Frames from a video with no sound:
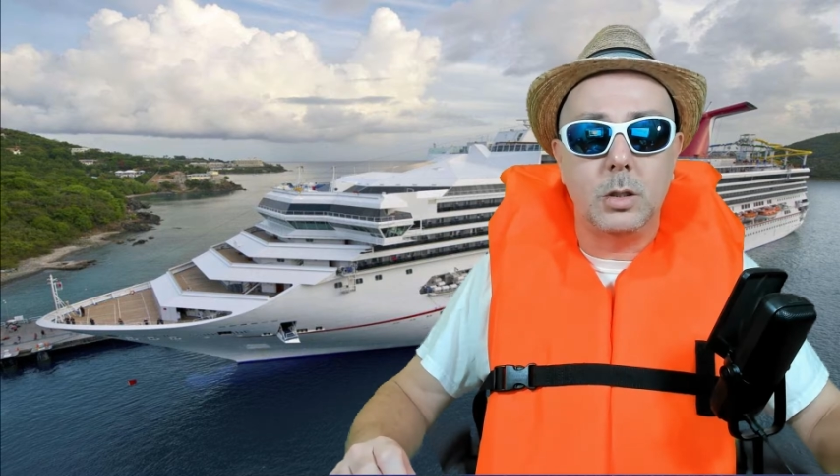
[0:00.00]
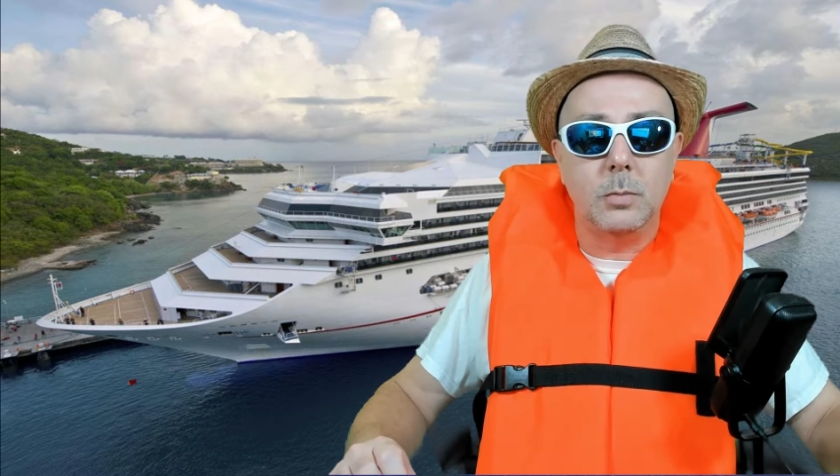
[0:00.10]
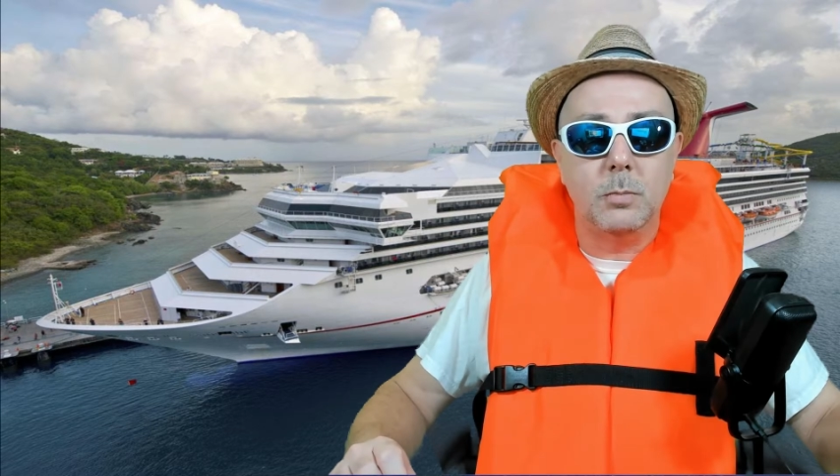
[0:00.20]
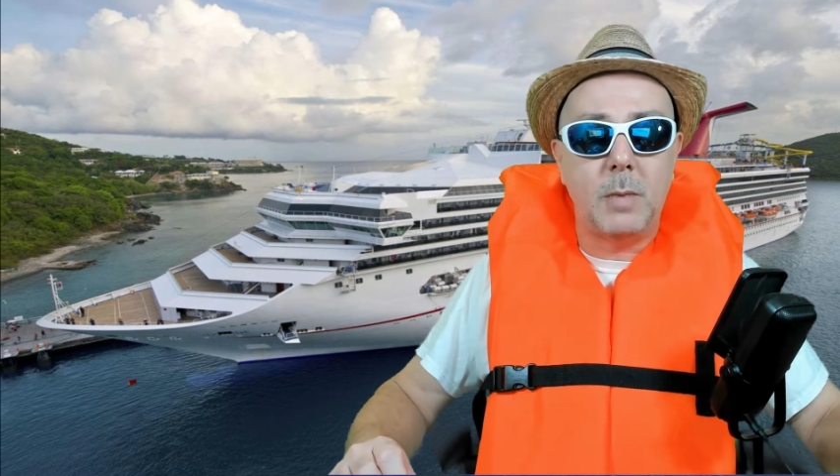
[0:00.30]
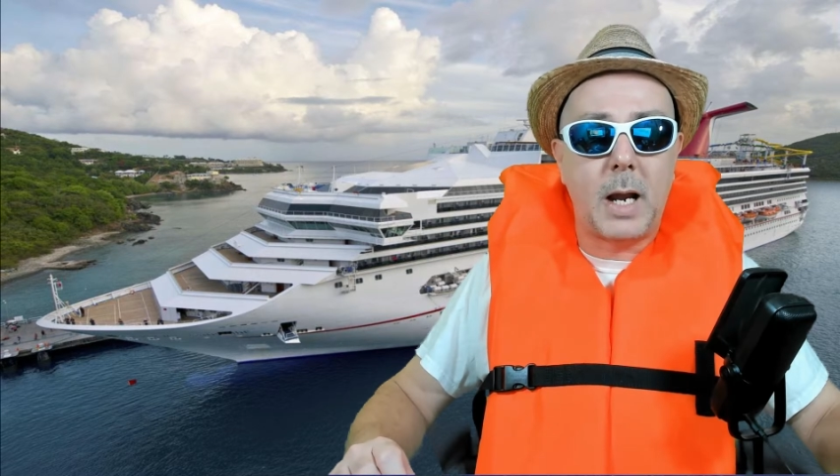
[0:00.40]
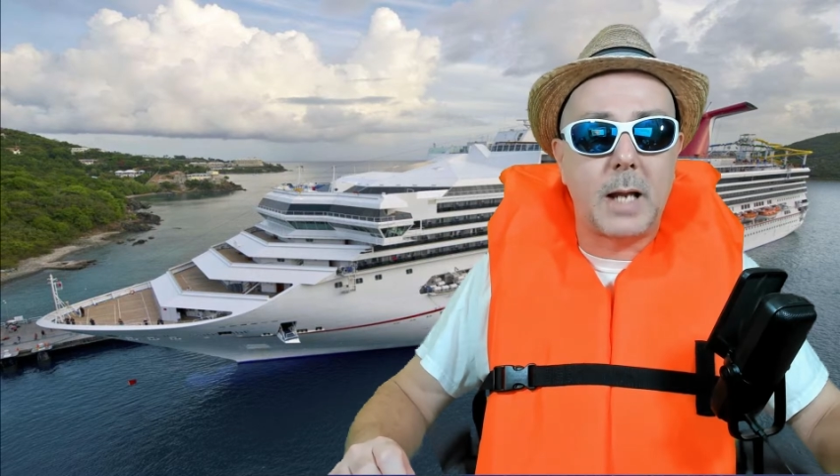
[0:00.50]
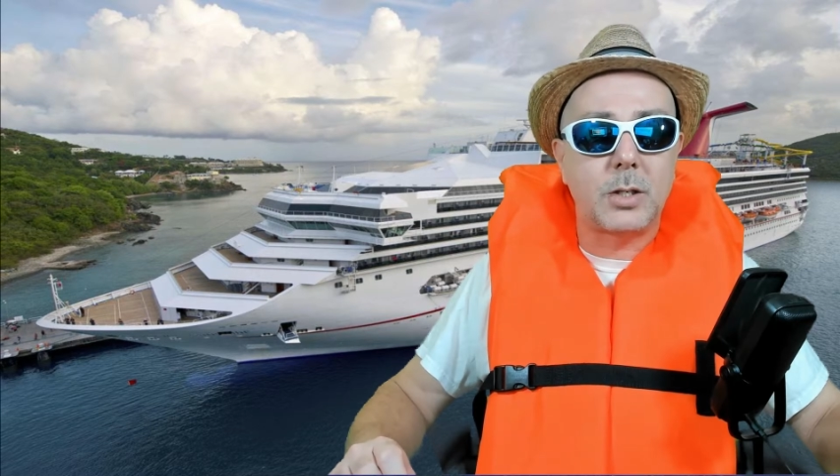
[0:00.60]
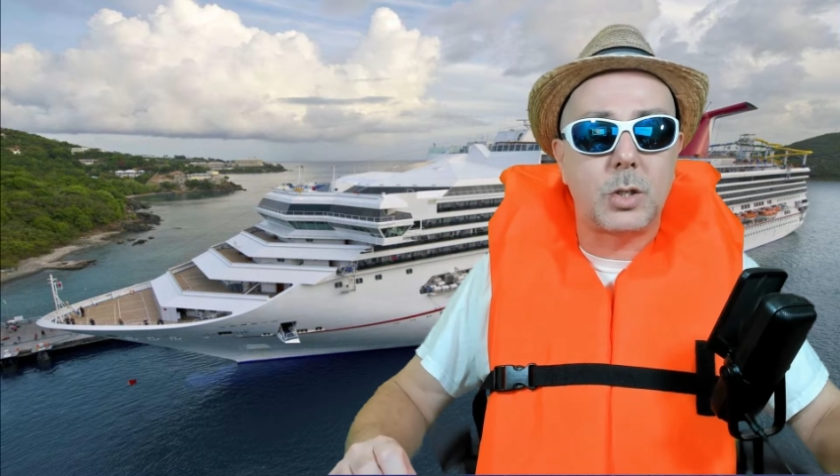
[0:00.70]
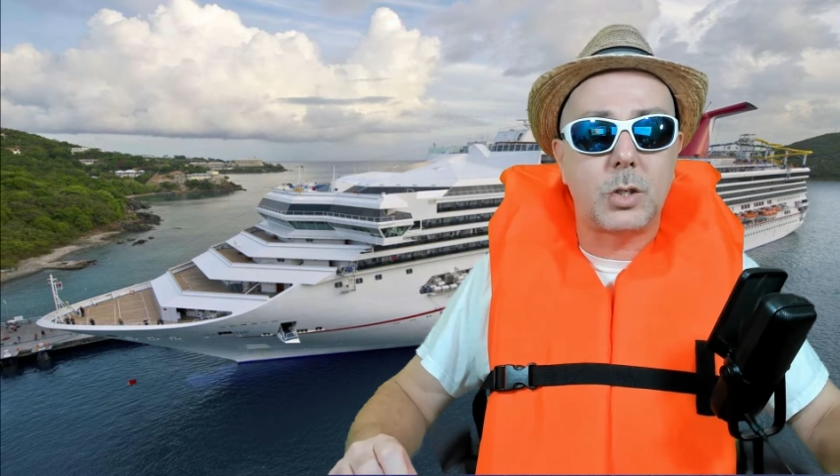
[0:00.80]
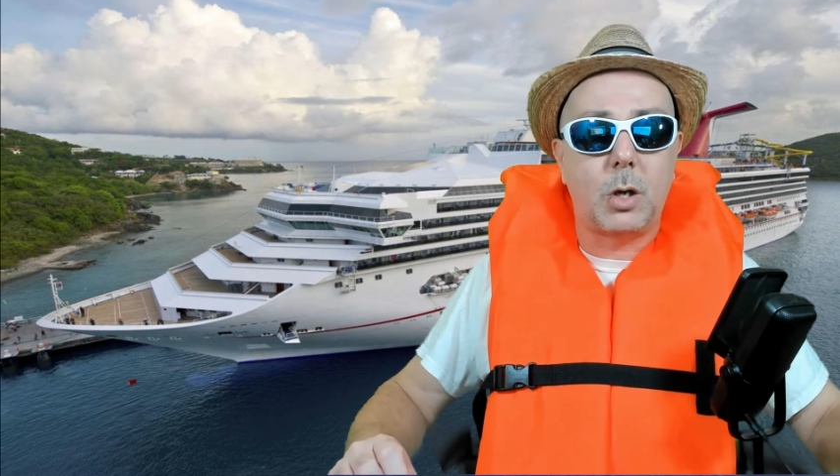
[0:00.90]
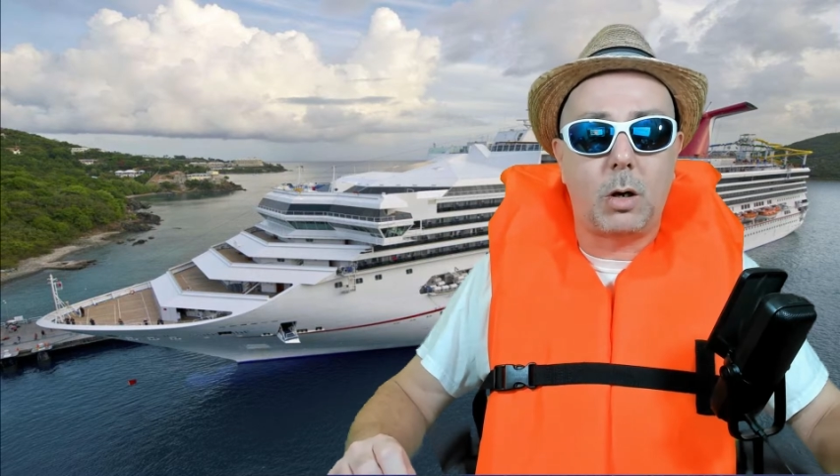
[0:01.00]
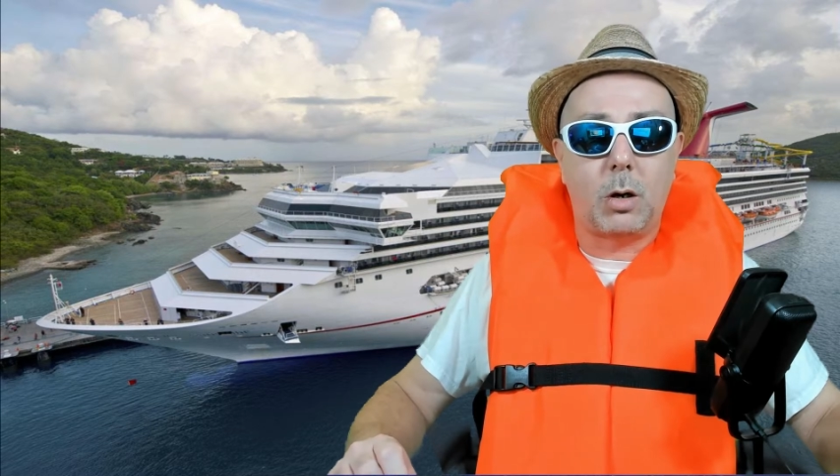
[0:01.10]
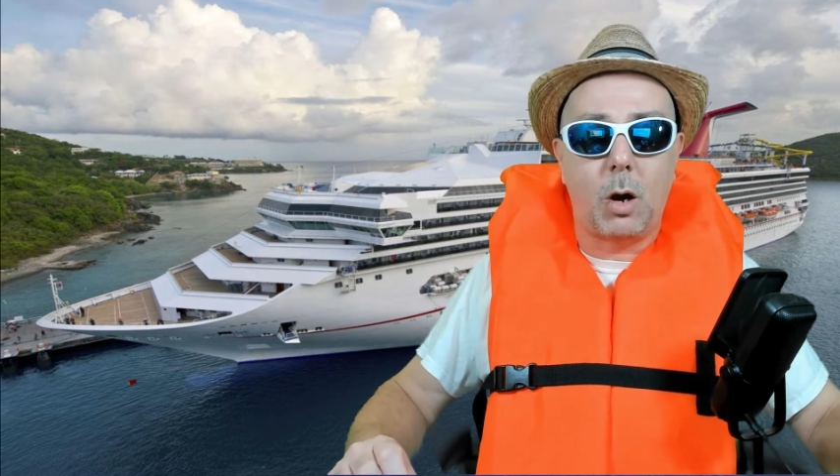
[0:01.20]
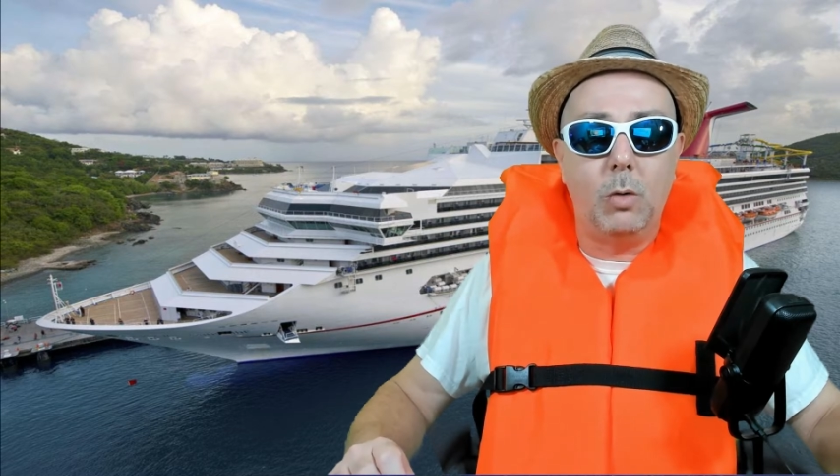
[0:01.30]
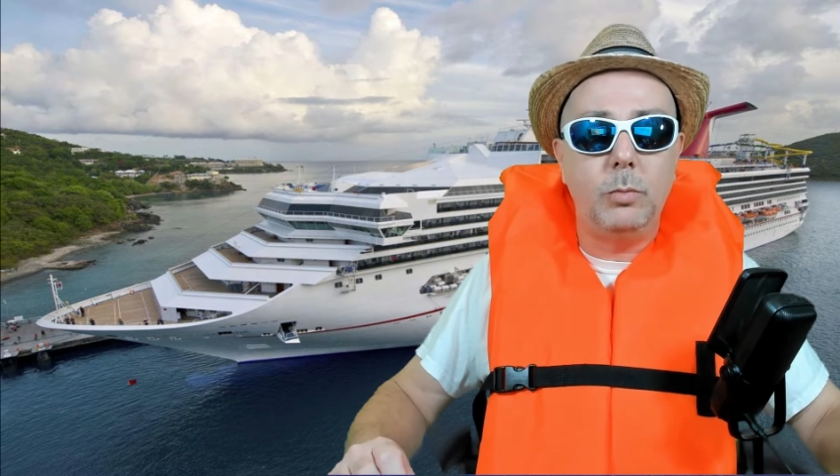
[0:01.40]
masks
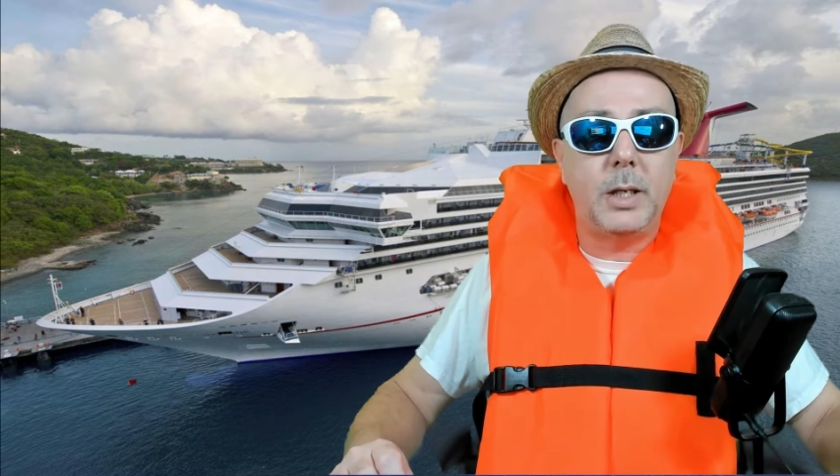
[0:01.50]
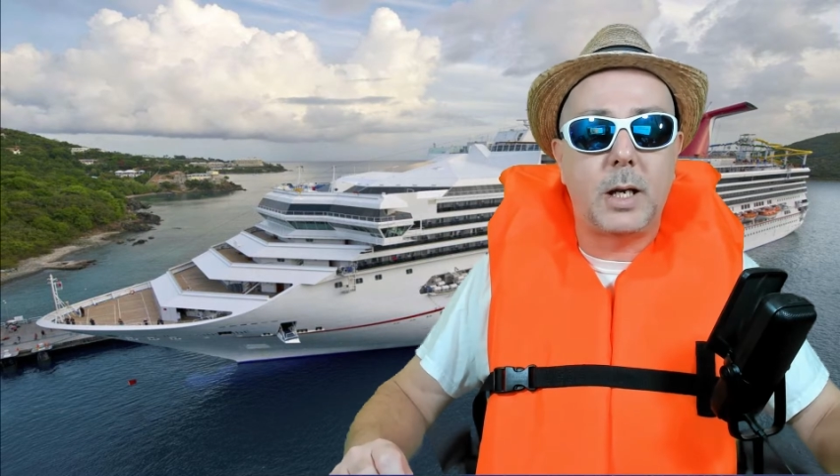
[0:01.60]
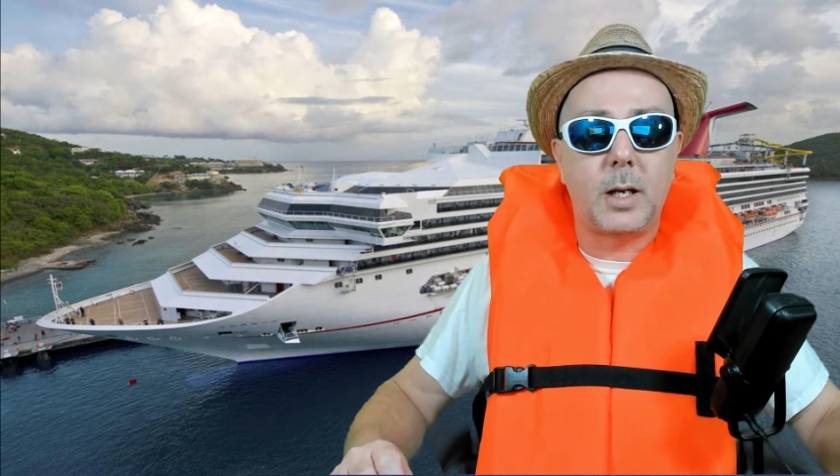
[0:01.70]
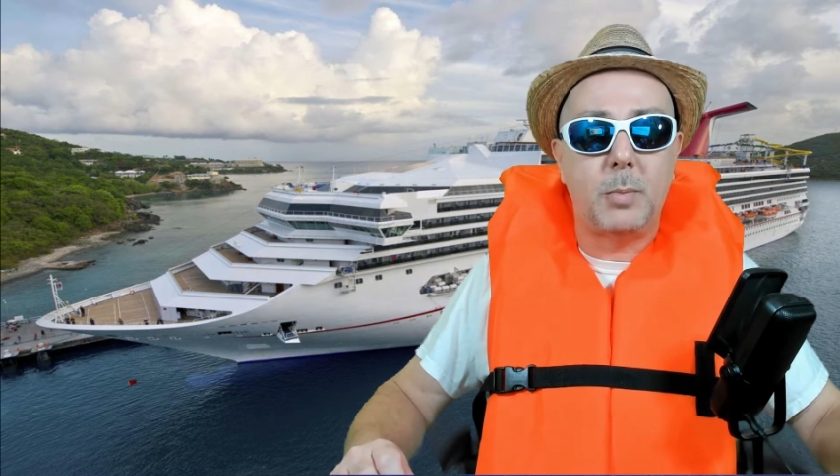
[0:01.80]
are only going